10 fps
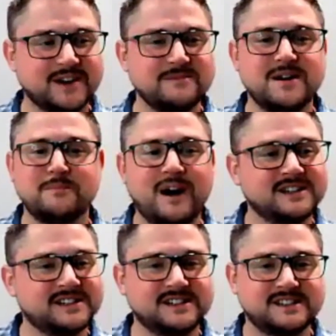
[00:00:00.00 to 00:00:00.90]
about
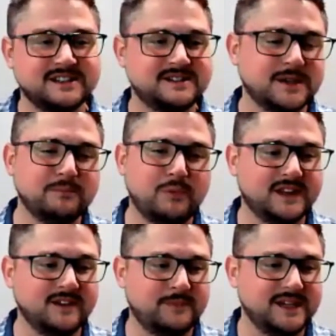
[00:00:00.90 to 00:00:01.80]
process. At some
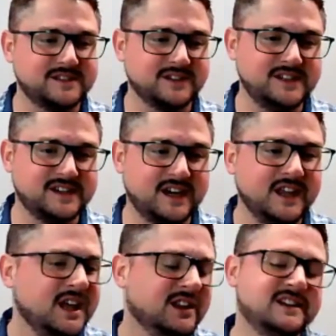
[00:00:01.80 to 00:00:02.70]
point, they've basically
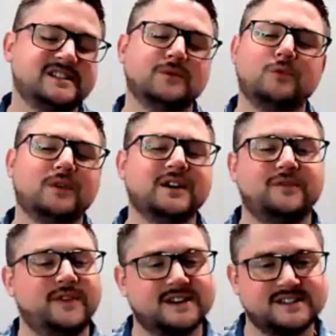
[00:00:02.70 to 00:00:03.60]
said, listen, we're going to
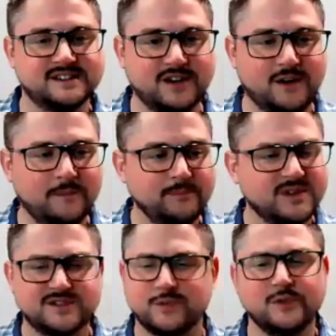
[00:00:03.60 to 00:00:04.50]
fix this all.
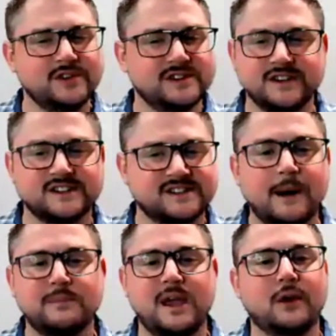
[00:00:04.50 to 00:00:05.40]
So we're just going to
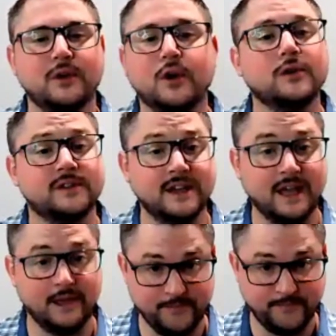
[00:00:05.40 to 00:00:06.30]
stop caring
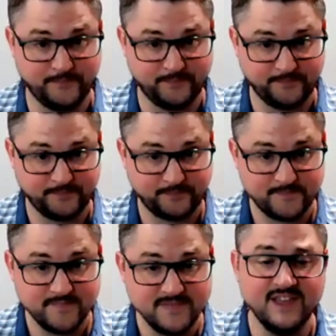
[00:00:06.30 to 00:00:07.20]
altogether.
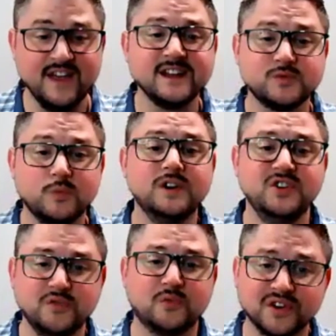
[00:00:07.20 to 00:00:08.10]
And that's when
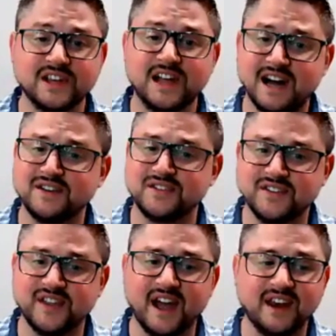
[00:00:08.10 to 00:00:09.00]
you've really gotten
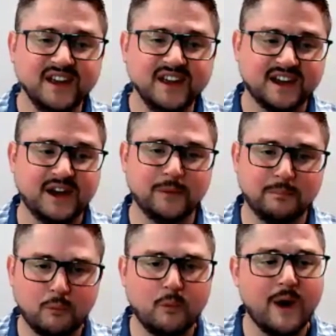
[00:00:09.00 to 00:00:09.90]
to that kind
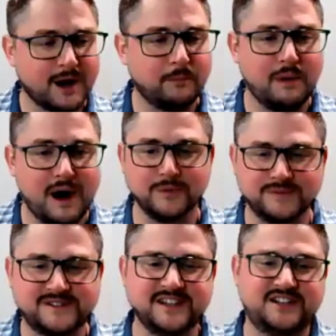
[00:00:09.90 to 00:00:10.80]
of rock bottom
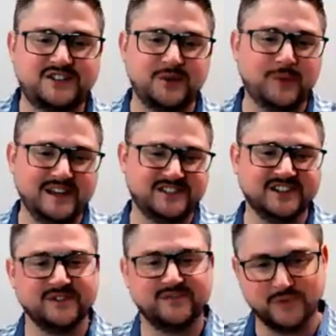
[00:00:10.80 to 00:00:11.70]

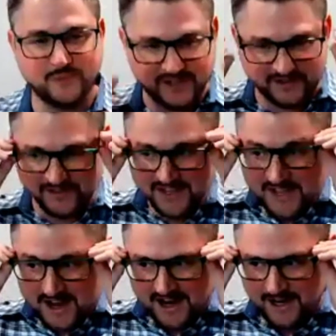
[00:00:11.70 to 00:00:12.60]
situation, if you will.
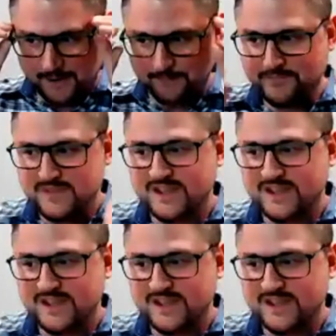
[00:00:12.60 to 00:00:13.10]
And